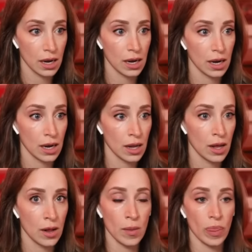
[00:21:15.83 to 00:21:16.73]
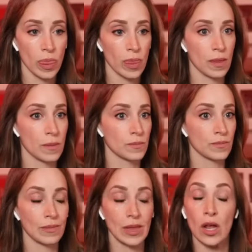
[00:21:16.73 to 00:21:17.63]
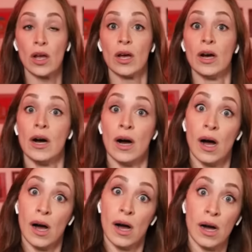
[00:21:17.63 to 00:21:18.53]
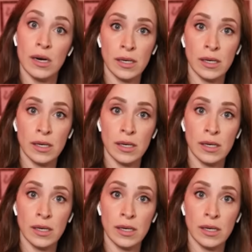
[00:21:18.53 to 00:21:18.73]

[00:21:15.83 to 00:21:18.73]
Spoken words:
Yep, good. Yep. Good. Get it out.